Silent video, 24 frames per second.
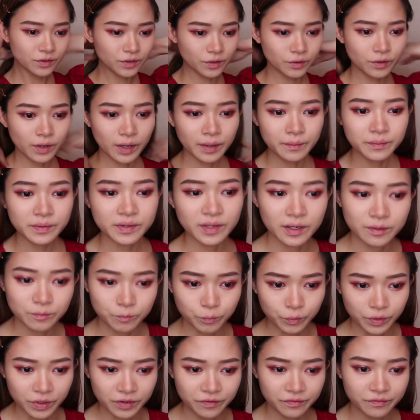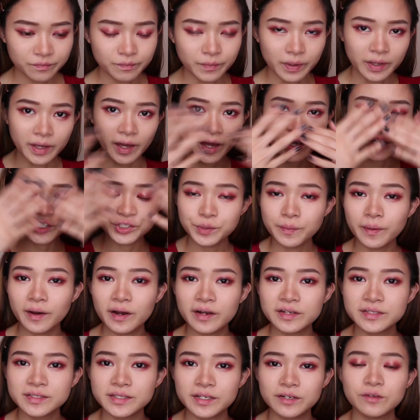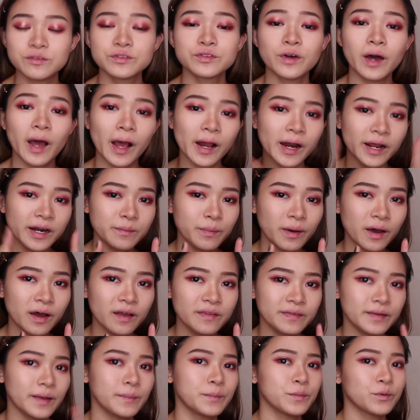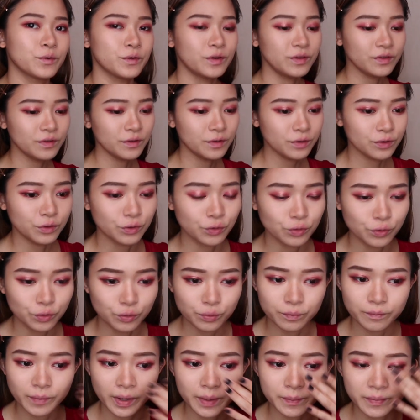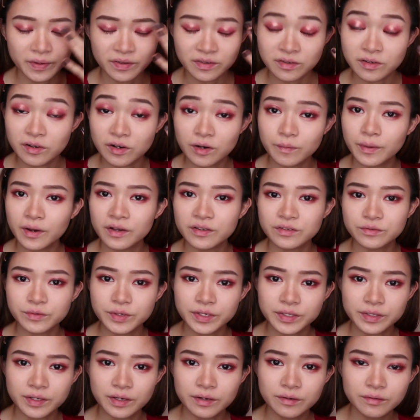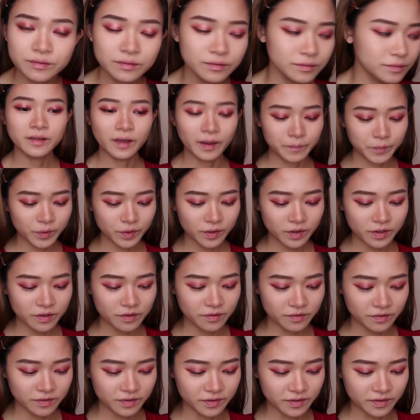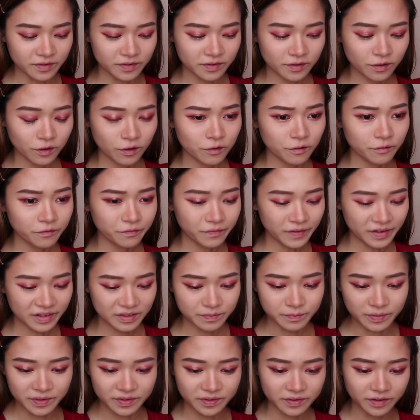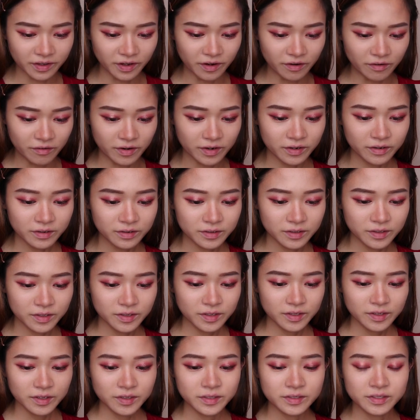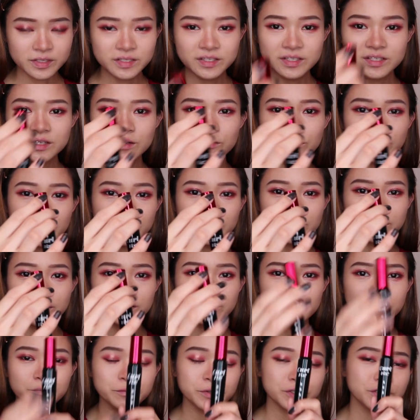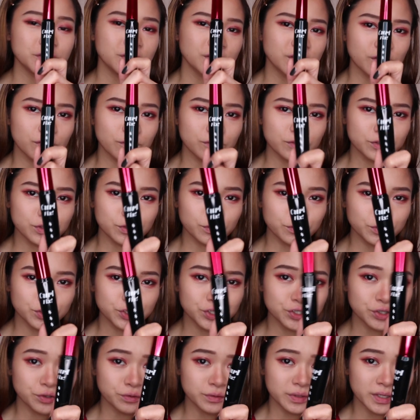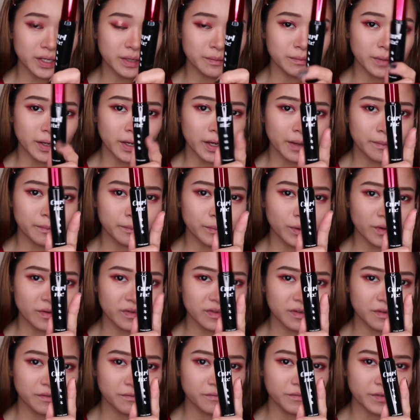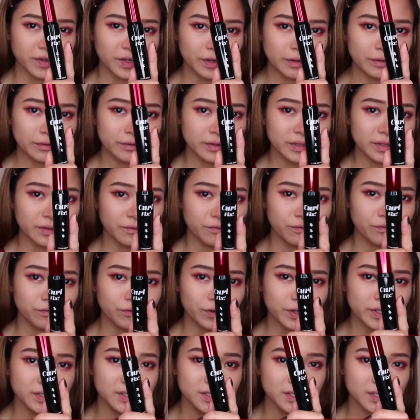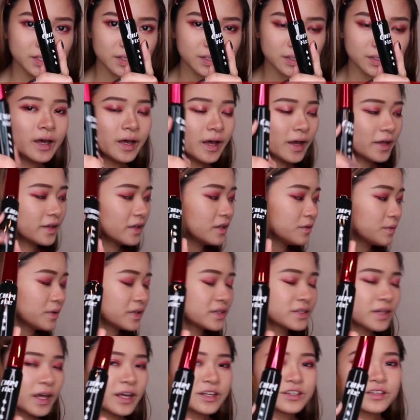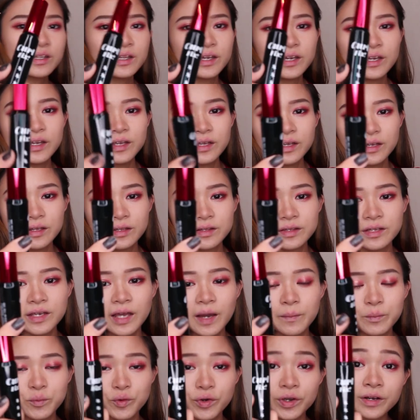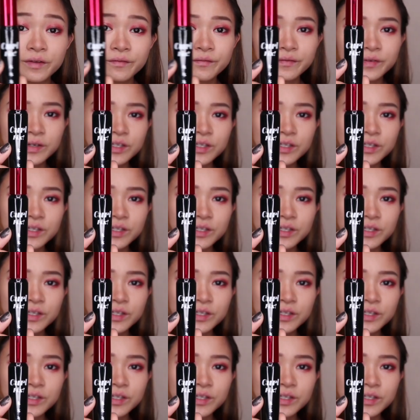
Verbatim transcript: So I'm done with my eyeshadow parts and also eyeliner parts. I'm going to do my mascara parts right now. I'm gonna use this Fix mascara. This is the one which is also shown in my unboxing video in the front. And this one is actually the upgraded